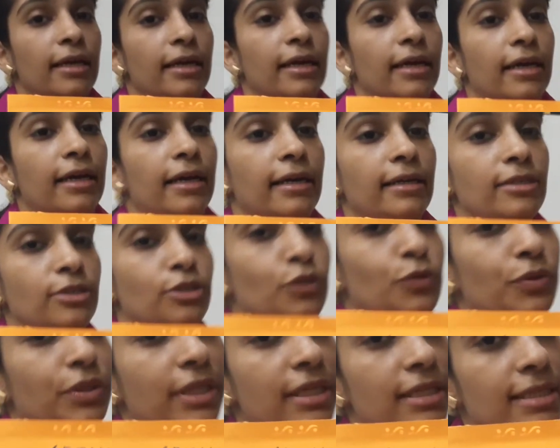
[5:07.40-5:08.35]
and do
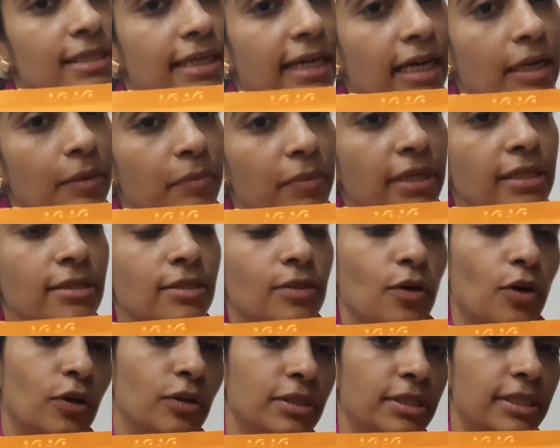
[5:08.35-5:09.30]
the assignments
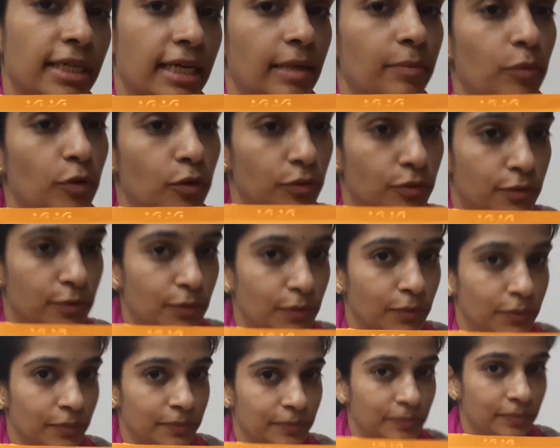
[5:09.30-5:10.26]
on time
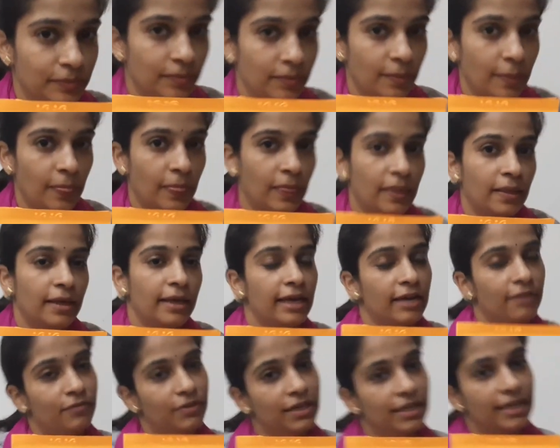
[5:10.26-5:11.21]
also.
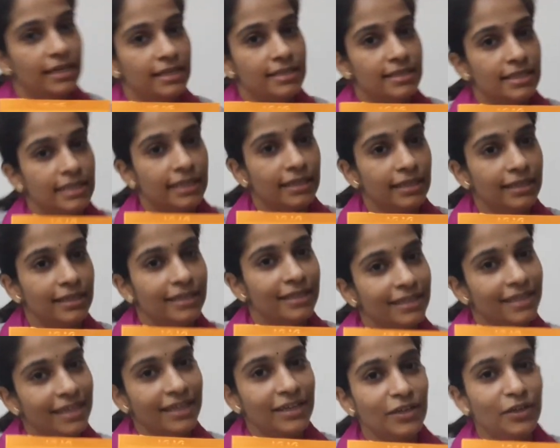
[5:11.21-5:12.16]
Have a nice day.
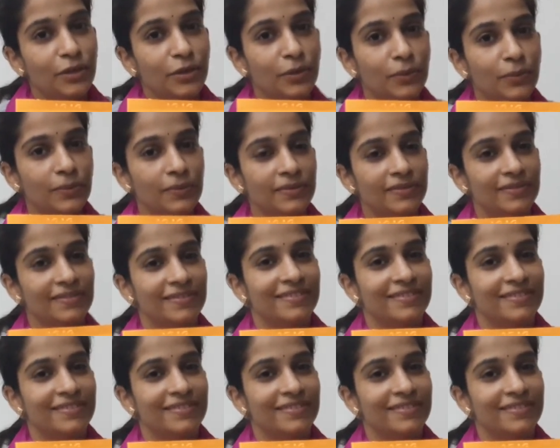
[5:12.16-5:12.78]
Thank you.